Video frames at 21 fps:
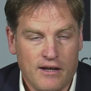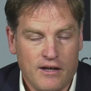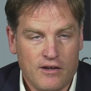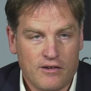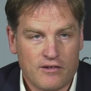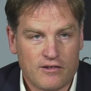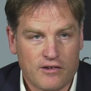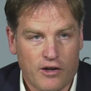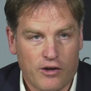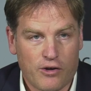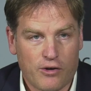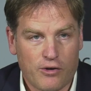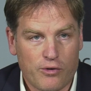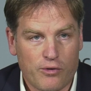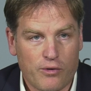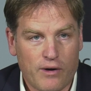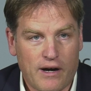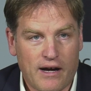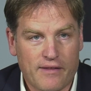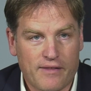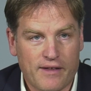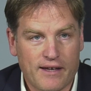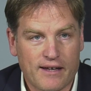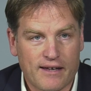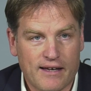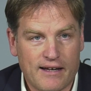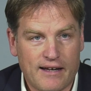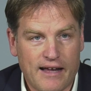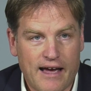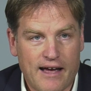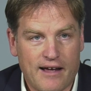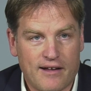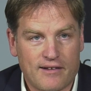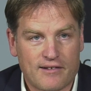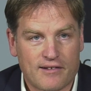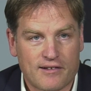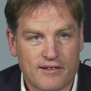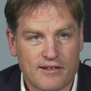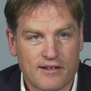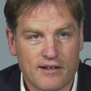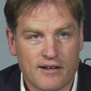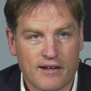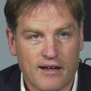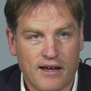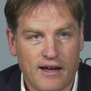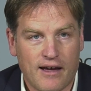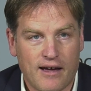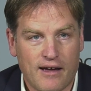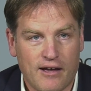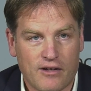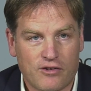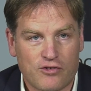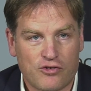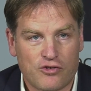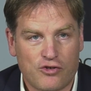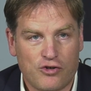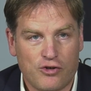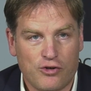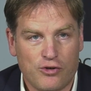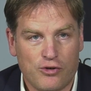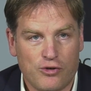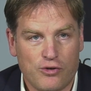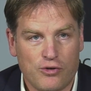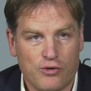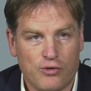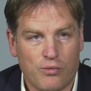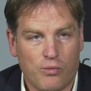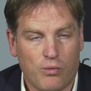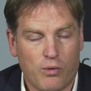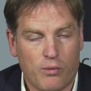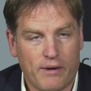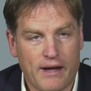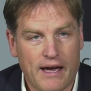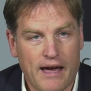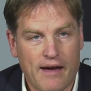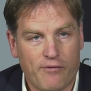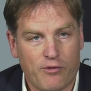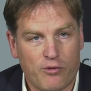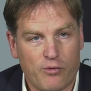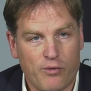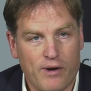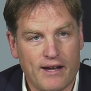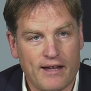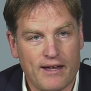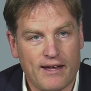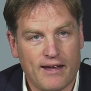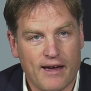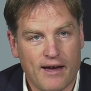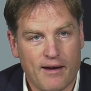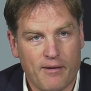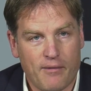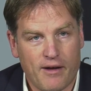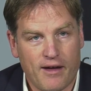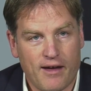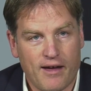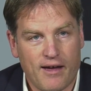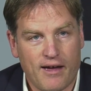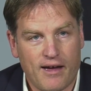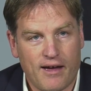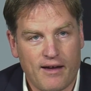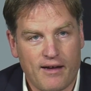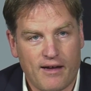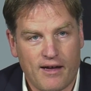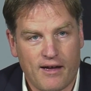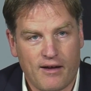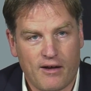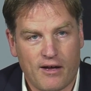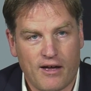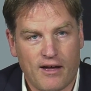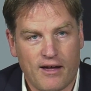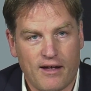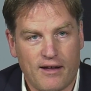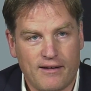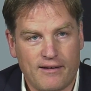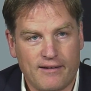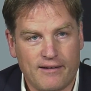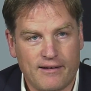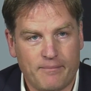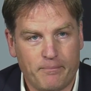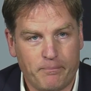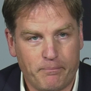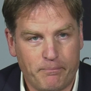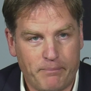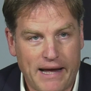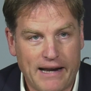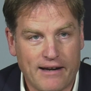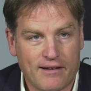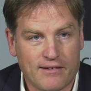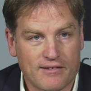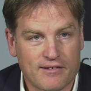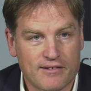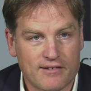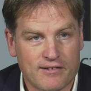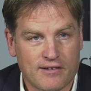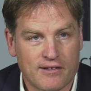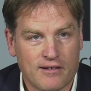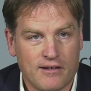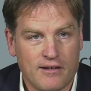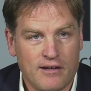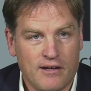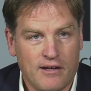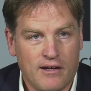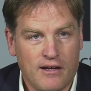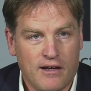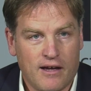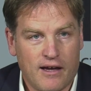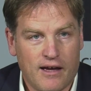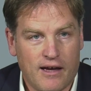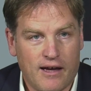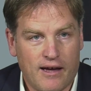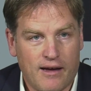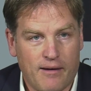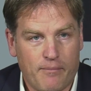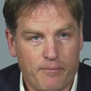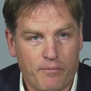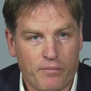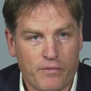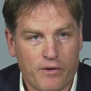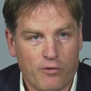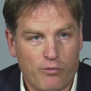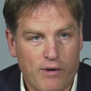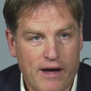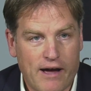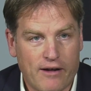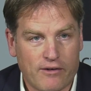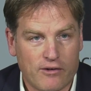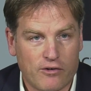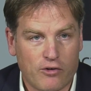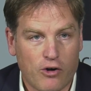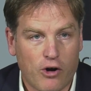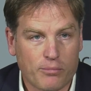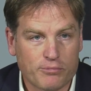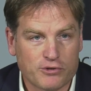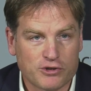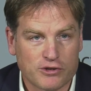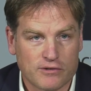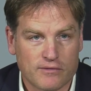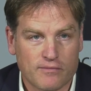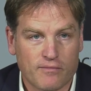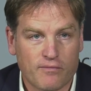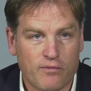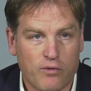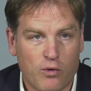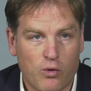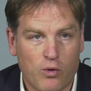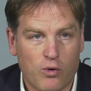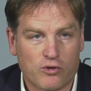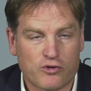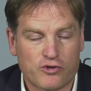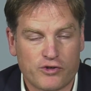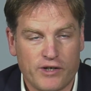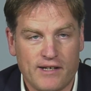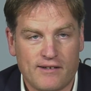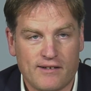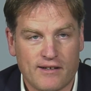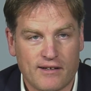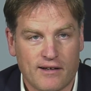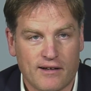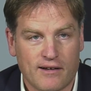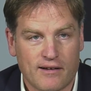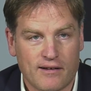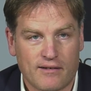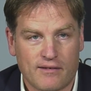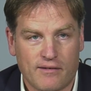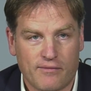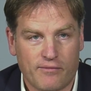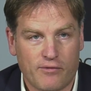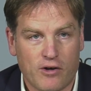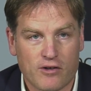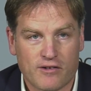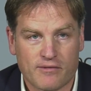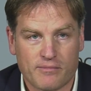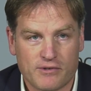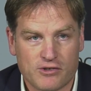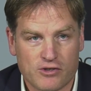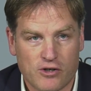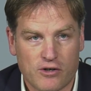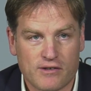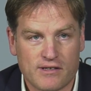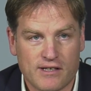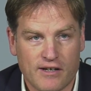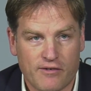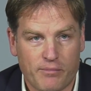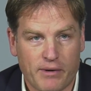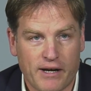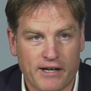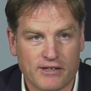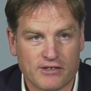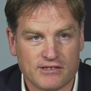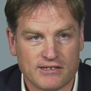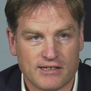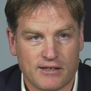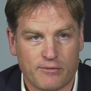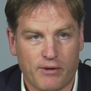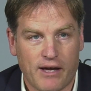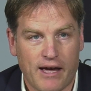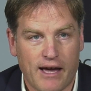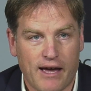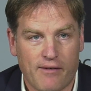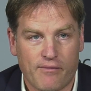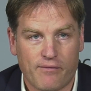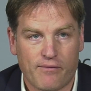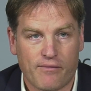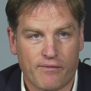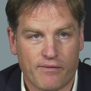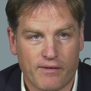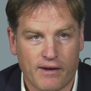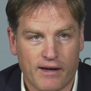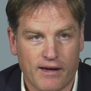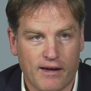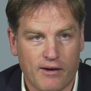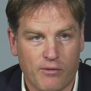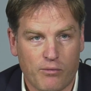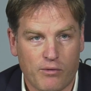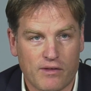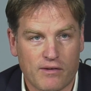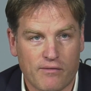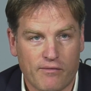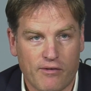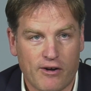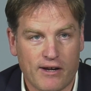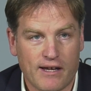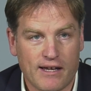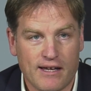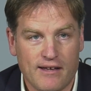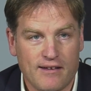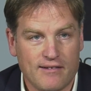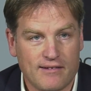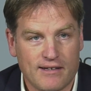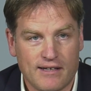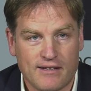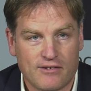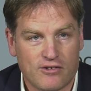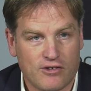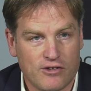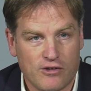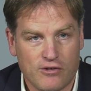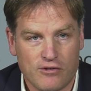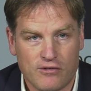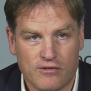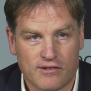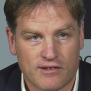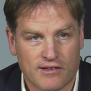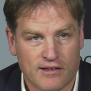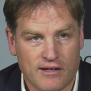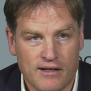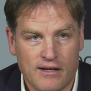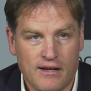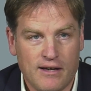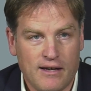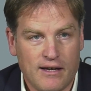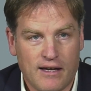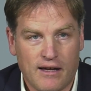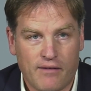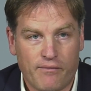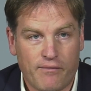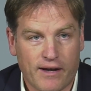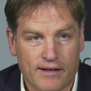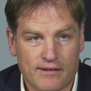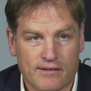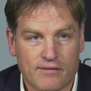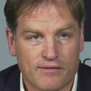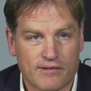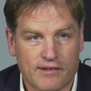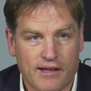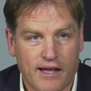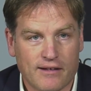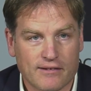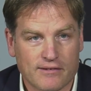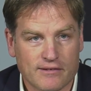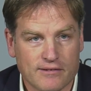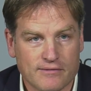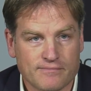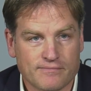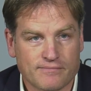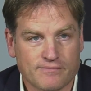So I think it adds to what we have already, a balanced, rounded option for treating the vast majority of patients that we have with a very easy to use, effective stent.